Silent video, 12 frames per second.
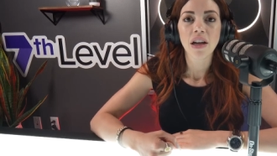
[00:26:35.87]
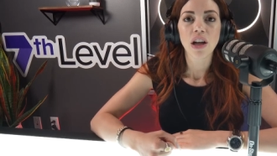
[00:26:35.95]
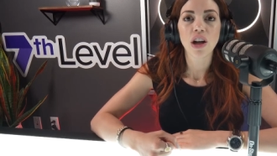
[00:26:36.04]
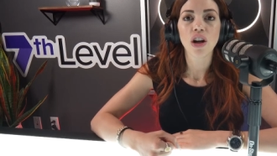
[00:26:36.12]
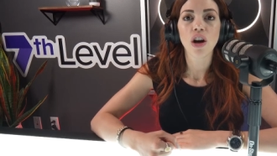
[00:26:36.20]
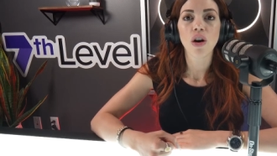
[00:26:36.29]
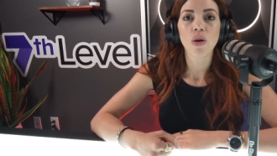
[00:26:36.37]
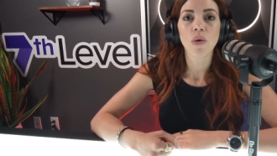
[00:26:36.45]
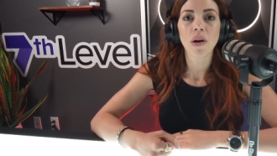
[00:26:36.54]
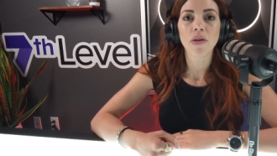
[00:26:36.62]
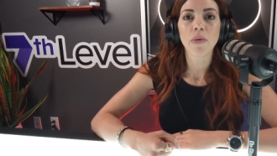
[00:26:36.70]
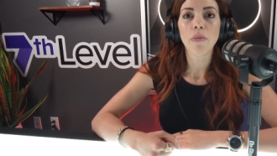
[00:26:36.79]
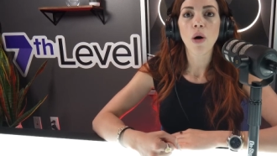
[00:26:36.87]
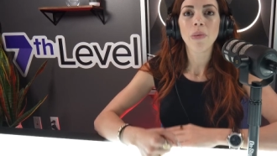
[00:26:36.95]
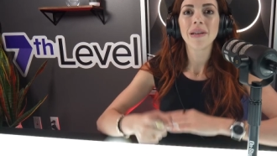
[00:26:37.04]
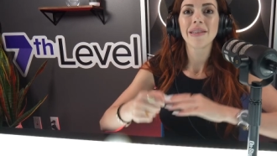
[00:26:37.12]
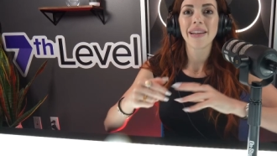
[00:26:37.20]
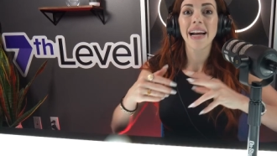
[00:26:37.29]
you know, the
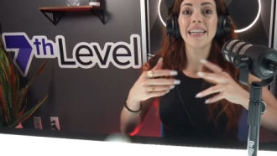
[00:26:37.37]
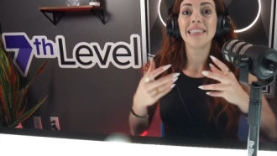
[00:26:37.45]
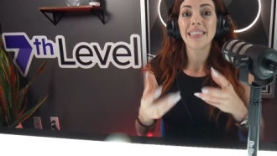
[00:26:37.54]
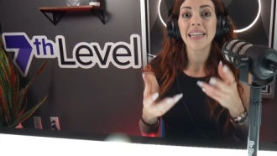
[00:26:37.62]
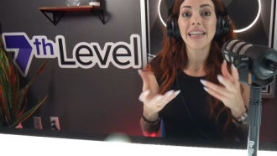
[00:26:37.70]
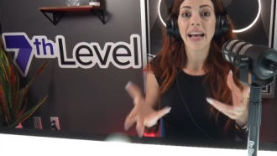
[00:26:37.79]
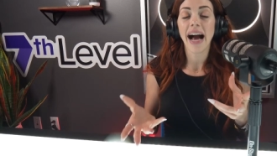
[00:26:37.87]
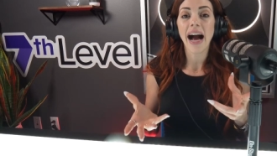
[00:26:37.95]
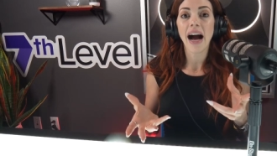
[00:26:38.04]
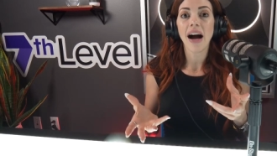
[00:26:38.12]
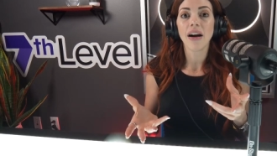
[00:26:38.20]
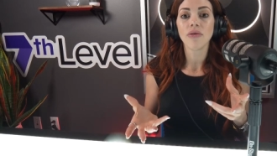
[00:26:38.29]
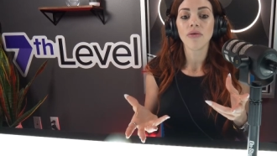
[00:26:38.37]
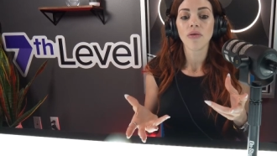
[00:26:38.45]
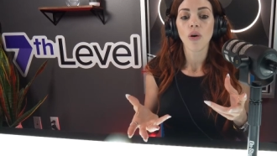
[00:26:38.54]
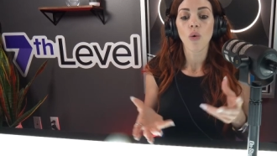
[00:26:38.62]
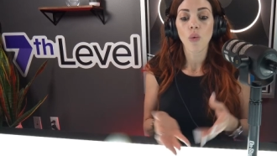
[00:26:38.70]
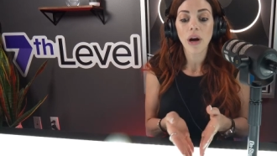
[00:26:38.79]
moments that I did have
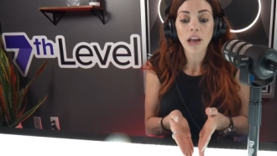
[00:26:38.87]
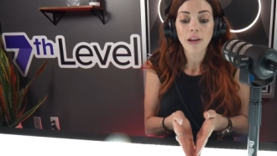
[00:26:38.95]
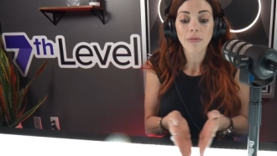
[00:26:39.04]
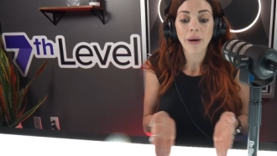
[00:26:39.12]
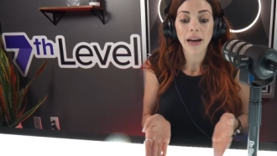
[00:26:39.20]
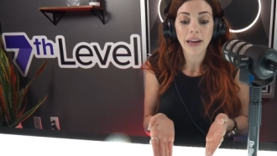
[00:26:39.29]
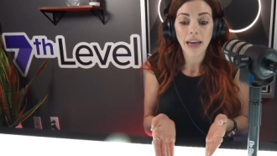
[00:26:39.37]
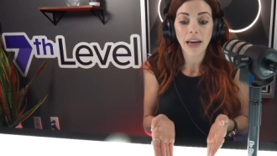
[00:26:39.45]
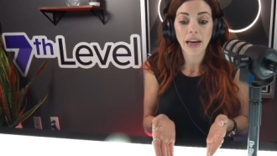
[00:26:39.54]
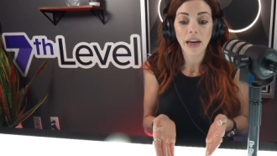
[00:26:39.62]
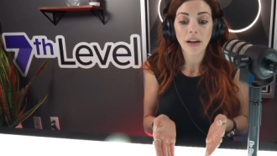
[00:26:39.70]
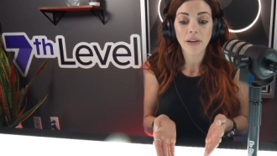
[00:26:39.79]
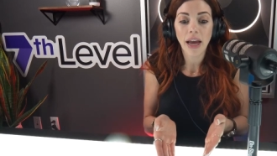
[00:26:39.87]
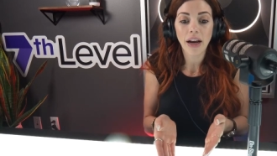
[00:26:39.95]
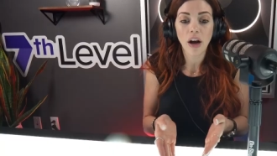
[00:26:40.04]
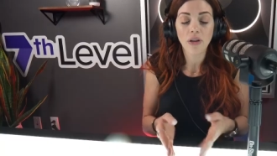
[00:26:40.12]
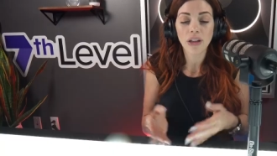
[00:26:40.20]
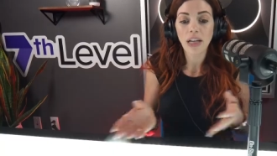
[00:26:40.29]
with my kid, like on the